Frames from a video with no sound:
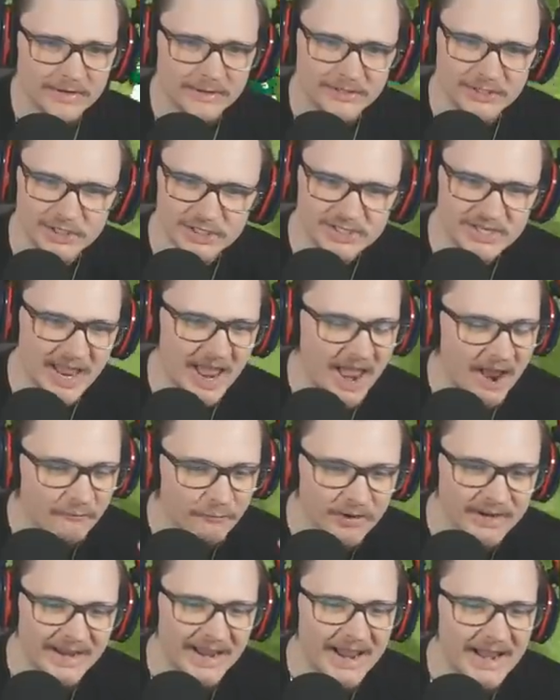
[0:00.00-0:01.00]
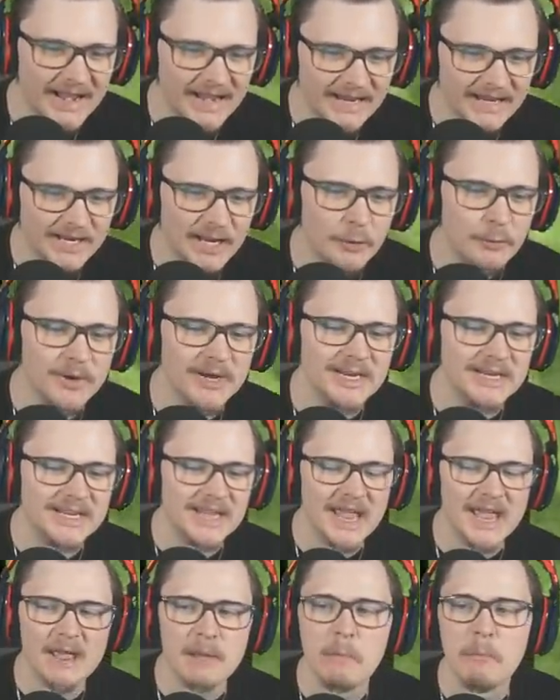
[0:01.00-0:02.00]
Just every inning, can we
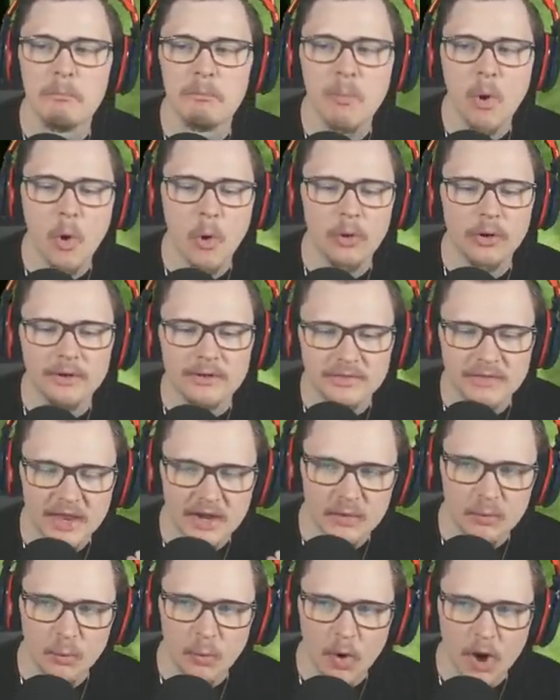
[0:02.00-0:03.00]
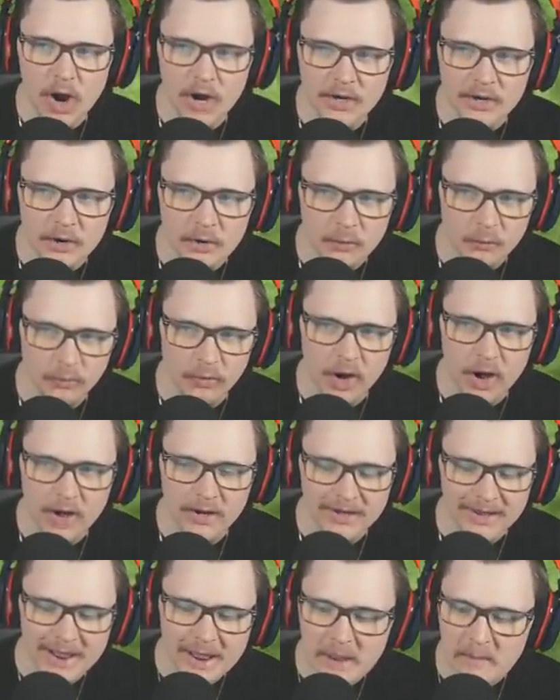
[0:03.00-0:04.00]
get more than one
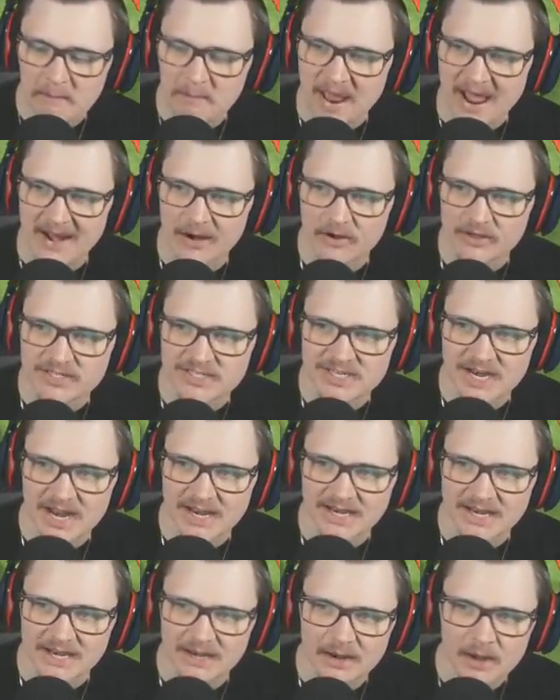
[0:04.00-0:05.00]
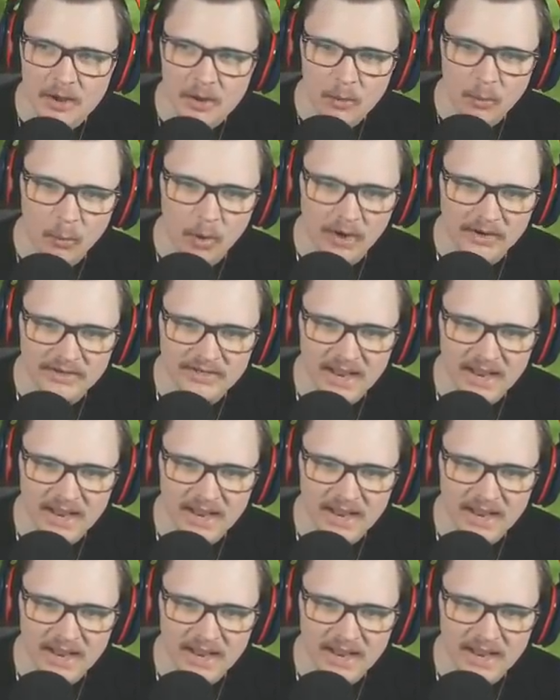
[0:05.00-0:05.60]
run? Man on second, one